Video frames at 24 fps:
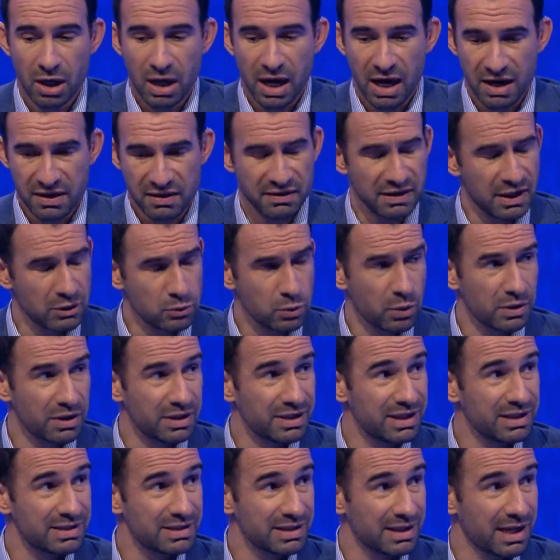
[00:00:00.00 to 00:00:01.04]
and I think that's what they
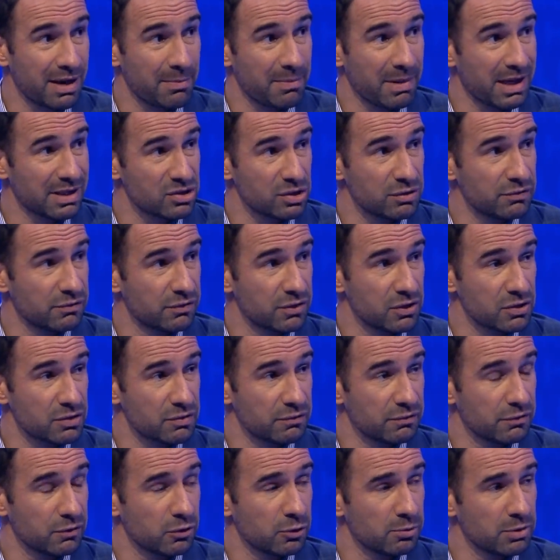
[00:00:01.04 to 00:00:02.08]
need to get back to first
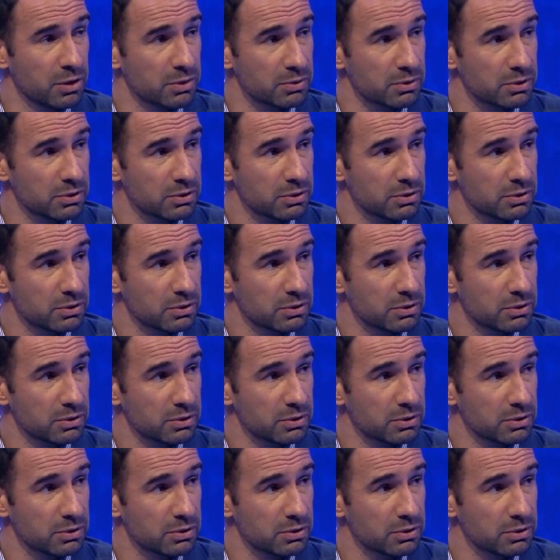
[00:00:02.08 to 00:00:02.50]
and foremost.